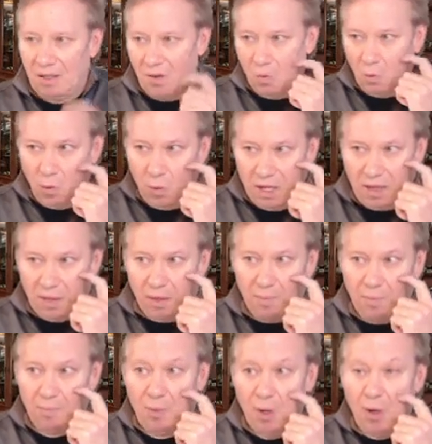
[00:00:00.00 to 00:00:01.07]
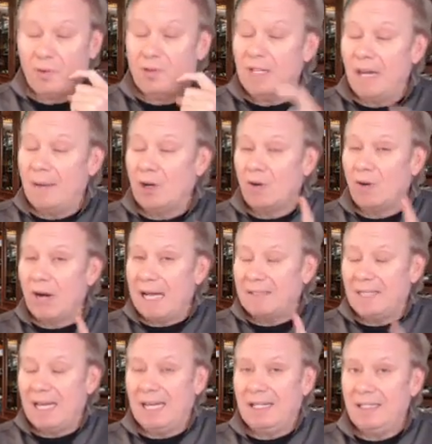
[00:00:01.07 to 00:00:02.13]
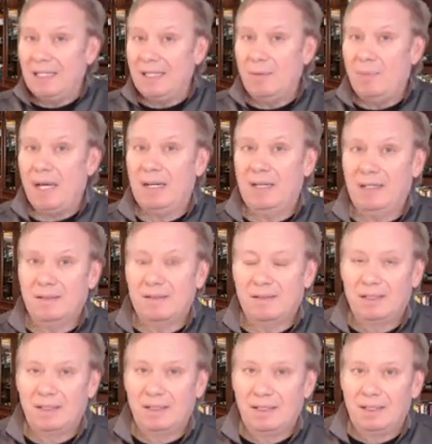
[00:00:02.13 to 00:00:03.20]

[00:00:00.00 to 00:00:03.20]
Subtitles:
with both Democrats and independents